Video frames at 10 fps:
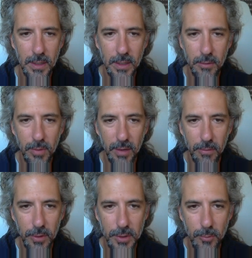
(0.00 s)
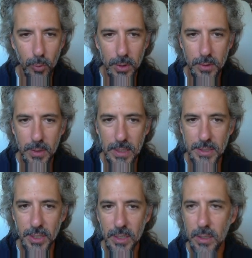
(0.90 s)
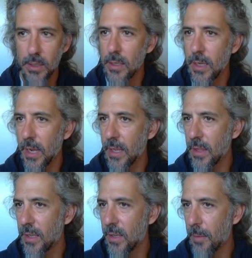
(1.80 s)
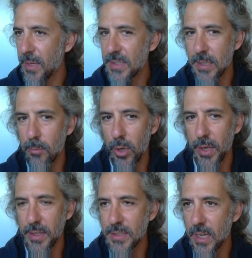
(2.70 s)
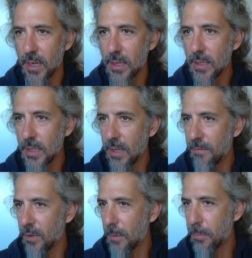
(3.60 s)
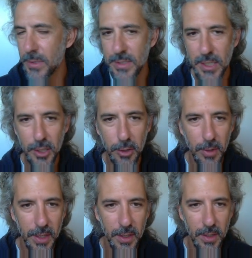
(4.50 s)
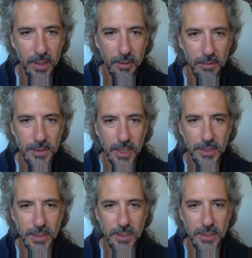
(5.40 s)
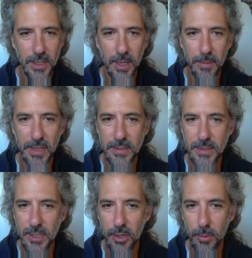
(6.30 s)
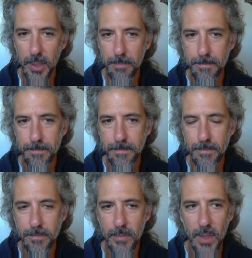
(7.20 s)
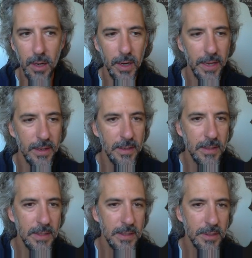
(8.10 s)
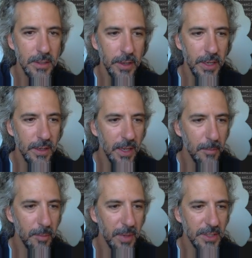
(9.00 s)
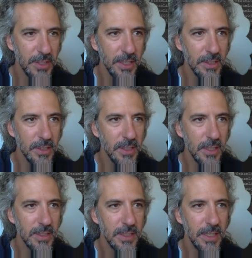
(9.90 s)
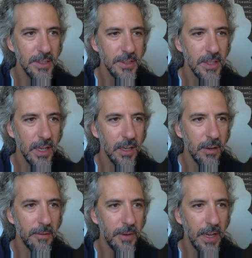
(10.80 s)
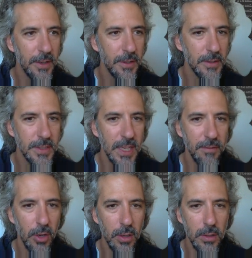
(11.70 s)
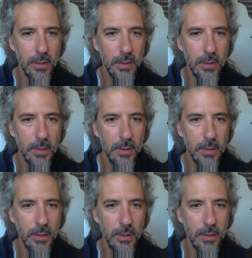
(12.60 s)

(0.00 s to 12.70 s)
We have world collision, and the dummy sub1 is there. If you had put 01, you would change this to dummy 01. All right. So anytime you make changes to these things, you got to go File, Save All.